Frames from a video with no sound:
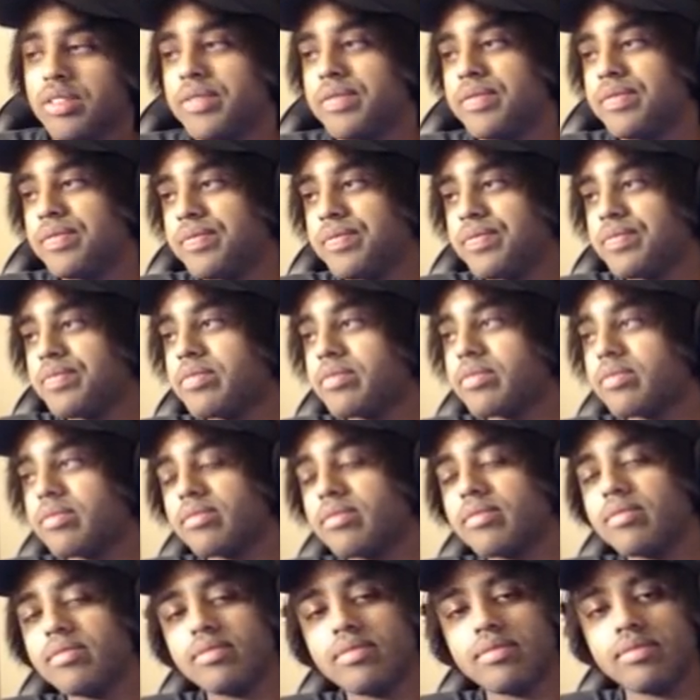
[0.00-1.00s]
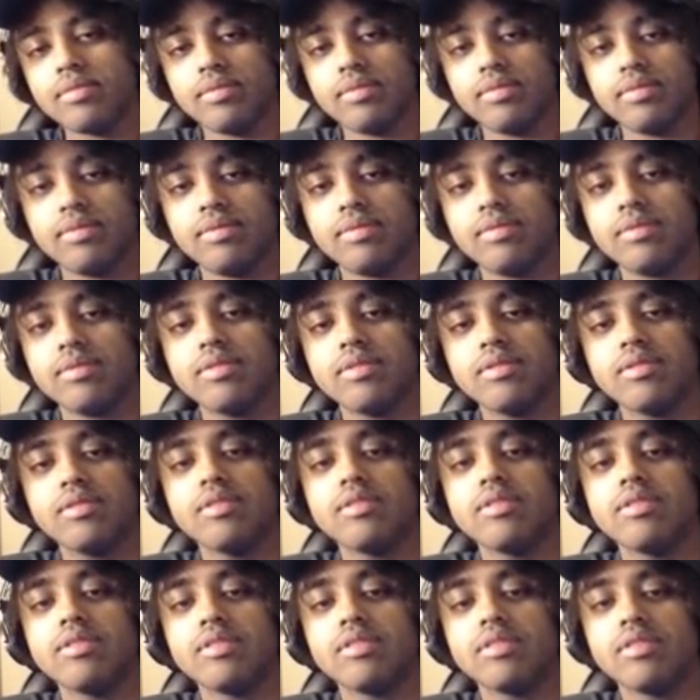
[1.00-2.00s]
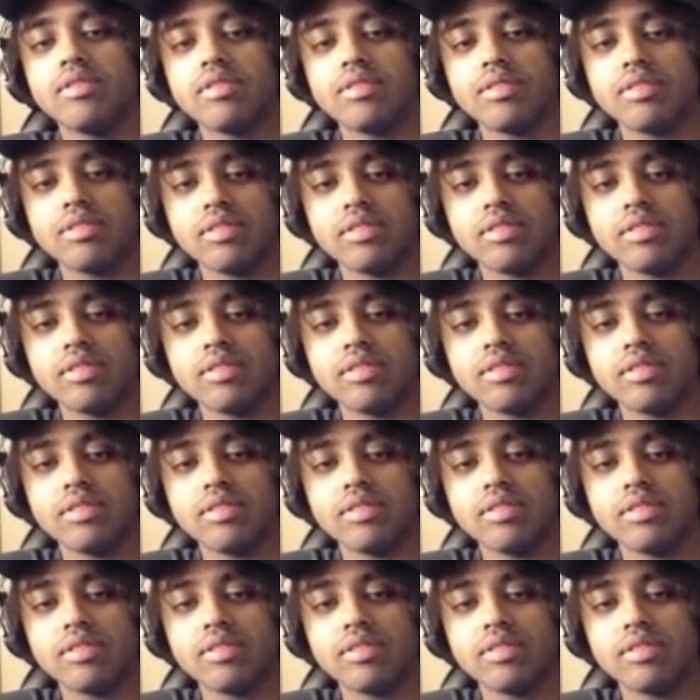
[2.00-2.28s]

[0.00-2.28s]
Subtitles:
(silent)